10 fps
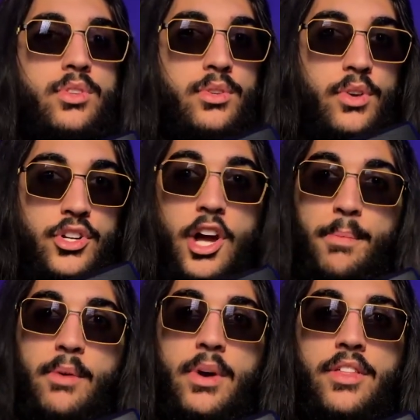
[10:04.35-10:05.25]
do your
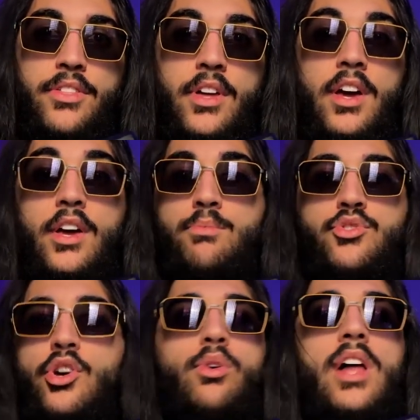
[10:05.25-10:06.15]
shopping with,
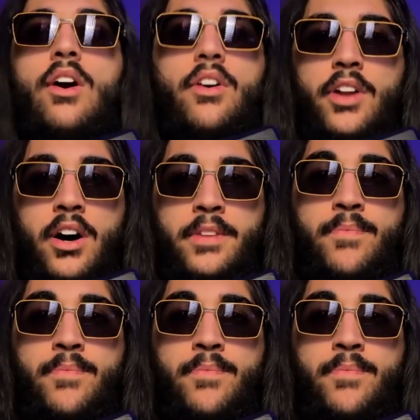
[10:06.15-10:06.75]
Solar or not.